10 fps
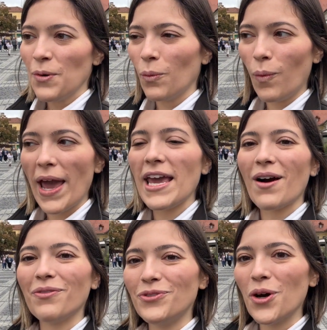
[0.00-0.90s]
way
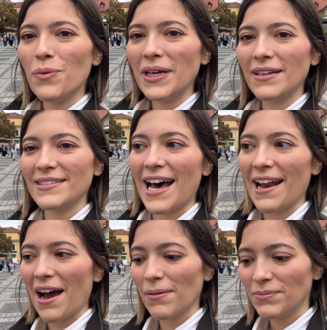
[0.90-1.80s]
of knowing
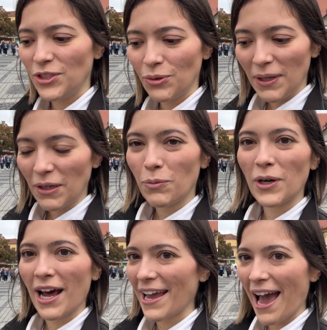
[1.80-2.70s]
that I'm doing
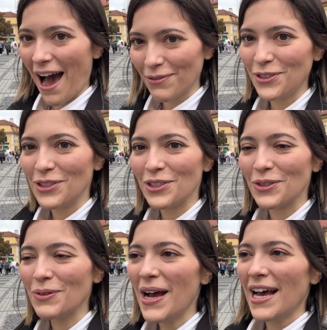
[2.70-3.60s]
what I have to
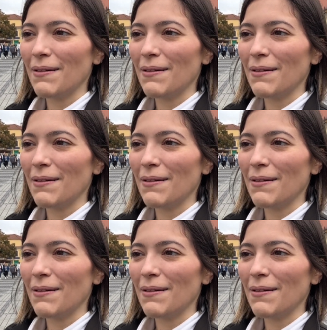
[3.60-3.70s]
do.